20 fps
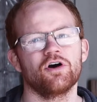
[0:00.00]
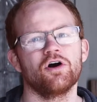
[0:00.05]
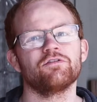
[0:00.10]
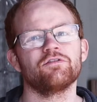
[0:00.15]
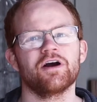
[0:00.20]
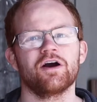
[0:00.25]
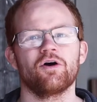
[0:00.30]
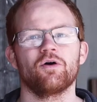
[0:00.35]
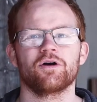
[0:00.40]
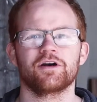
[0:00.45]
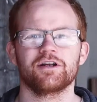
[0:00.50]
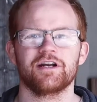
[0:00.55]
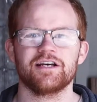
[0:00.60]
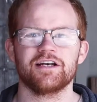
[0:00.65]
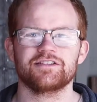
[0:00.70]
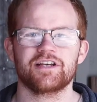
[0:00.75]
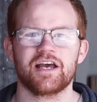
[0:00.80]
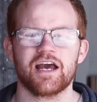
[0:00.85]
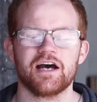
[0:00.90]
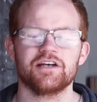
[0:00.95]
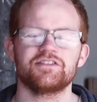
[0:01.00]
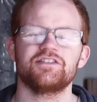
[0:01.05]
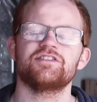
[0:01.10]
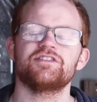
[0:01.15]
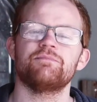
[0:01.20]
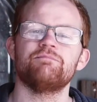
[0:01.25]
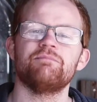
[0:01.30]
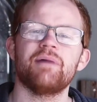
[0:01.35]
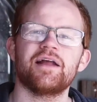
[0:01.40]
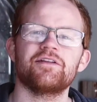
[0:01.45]
over at Organized Chaos. He's
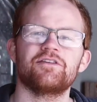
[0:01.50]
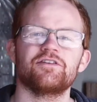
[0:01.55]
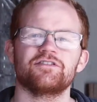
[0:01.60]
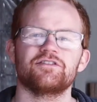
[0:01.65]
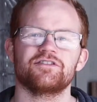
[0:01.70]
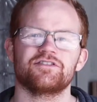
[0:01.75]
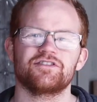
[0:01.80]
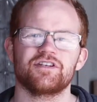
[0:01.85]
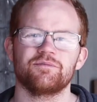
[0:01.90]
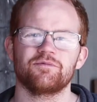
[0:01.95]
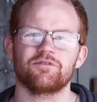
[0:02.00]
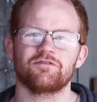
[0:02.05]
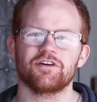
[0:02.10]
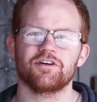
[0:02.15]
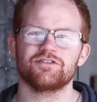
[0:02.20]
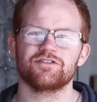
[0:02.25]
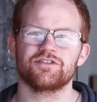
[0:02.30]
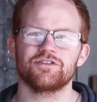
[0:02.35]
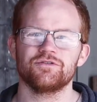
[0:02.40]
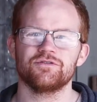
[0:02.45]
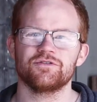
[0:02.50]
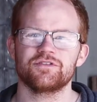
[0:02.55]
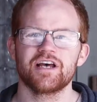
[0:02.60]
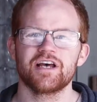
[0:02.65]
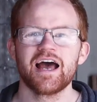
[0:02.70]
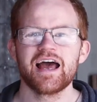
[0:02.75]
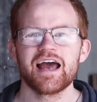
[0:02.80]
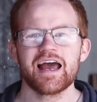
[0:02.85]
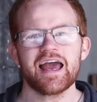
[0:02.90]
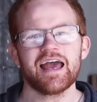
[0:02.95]
a mentor to some of our students,
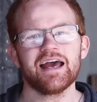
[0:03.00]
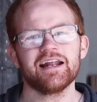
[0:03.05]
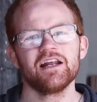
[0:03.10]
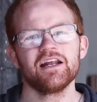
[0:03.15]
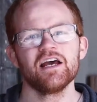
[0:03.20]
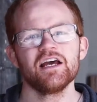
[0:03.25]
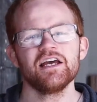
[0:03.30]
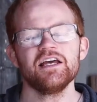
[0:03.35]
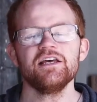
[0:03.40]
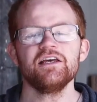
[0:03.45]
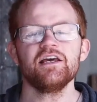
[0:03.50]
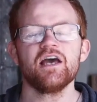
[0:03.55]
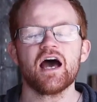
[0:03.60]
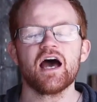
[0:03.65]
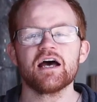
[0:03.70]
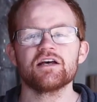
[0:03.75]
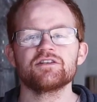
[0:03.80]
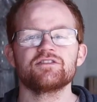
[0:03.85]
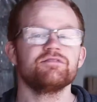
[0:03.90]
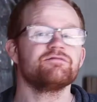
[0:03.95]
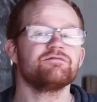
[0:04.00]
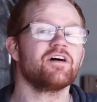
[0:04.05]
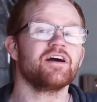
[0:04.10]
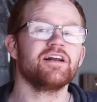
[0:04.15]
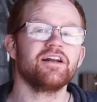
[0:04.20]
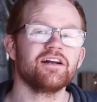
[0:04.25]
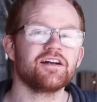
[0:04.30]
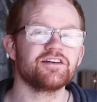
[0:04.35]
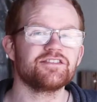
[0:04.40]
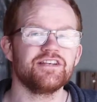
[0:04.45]
and he has
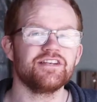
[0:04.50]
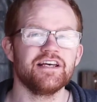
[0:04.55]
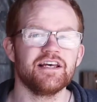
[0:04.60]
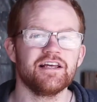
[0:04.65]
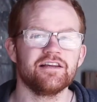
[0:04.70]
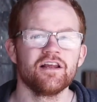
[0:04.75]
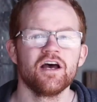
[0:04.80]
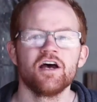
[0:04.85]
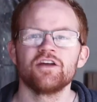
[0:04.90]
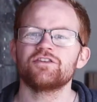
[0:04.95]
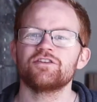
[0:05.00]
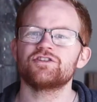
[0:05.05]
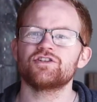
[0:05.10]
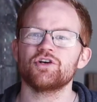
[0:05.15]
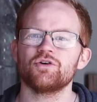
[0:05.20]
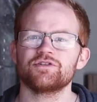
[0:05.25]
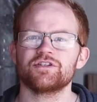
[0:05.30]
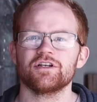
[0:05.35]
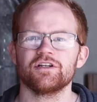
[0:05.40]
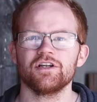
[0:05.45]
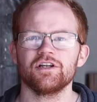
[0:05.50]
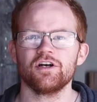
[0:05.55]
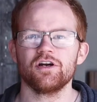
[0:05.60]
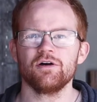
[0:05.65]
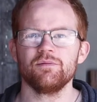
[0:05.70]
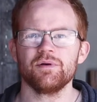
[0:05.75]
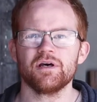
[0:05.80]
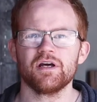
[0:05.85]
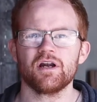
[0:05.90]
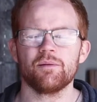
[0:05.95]
invited us in to show us a
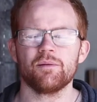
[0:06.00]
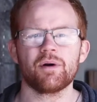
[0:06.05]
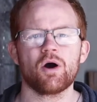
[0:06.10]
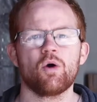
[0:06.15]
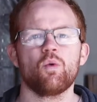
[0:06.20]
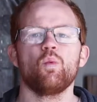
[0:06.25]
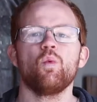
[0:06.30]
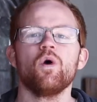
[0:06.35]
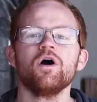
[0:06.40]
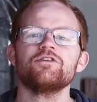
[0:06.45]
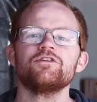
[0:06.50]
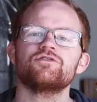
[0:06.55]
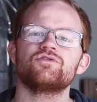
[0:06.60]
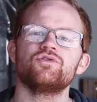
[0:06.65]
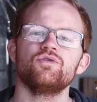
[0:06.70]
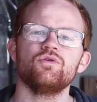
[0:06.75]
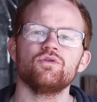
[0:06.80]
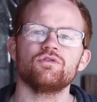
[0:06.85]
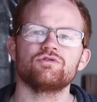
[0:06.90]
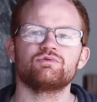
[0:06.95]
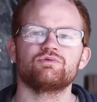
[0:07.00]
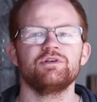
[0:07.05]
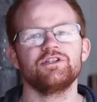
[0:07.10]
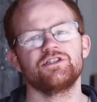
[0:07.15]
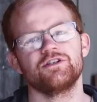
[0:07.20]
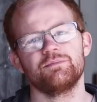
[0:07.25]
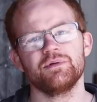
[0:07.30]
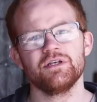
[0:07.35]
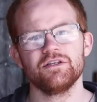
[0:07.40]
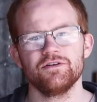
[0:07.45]
little bit about what tools we
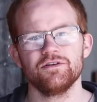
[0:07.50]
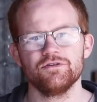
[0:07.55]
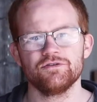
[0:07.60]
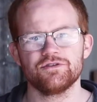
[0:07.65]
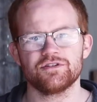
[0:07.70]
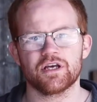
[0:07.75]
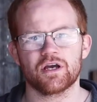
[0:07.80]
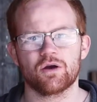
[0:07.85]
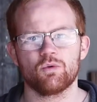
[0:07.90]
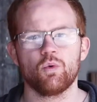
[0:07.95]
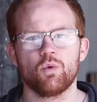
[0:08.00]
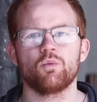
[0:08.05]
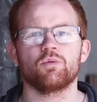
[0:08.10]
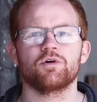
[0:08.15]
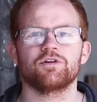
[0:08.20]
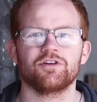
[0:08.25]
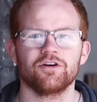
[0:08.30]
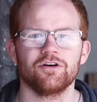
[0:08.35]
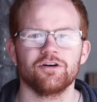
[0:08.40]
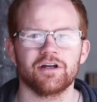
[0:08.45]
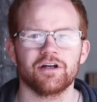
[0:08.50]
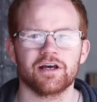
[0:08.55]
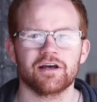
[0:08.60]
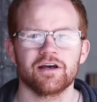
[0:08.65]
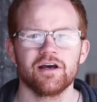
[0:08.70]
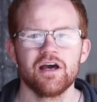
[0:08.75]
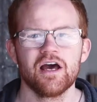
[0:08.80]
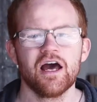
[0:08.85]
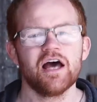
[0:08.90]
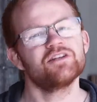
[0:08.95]
should be using when we're turning.
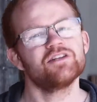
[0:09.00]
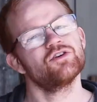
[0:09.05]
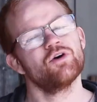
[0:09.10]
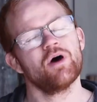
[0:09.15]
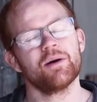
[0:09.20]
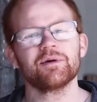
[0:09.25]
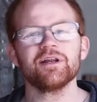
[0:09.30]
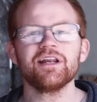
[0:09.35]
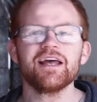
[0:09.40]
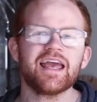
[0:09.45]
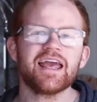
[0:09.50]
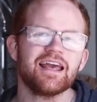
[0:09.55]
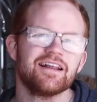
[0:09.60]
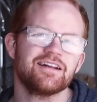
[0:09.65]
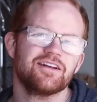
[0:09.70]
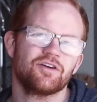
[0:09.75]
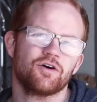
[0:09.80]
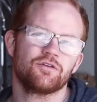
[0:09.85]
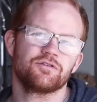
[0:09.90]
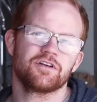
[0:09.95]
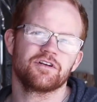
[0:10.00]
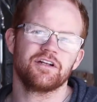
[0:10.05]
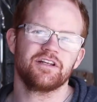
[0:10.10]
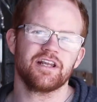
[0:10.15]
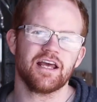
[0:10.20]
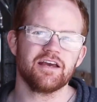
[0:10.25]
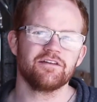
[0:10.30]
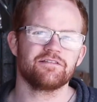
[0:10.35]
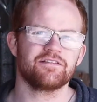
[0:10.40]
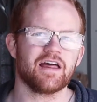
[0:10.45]
And so I'm gonna hand it over to
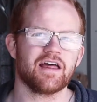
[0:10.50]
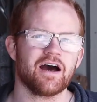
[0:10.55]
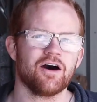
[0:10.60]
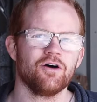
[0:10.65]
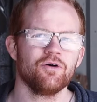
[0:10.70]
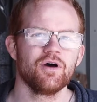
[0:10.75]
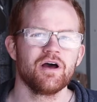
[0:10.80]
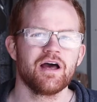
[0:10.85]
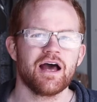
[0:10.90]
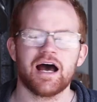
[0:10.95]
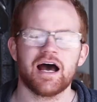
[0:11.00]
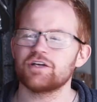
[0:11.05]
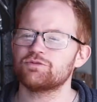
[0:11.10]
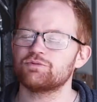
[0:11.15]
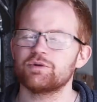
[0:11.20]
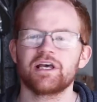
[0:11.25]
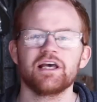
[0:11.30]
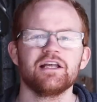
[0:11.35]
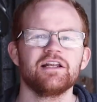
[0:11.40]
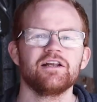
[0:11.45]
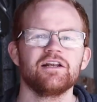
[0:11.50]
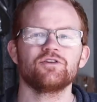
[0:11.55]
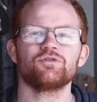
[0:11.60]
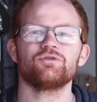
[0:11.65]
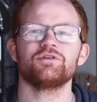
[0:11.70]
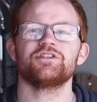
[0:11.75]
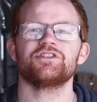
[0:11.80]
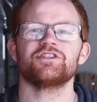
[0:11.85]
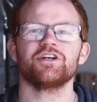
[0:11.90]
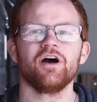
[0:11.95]
Dave now as we get into
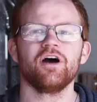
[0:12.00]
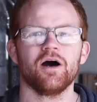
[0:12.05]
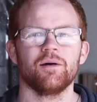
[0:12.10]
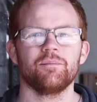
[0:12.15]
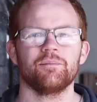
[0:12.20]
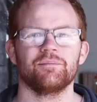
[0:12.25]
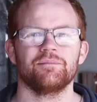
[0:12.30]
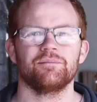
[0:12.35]
his shop.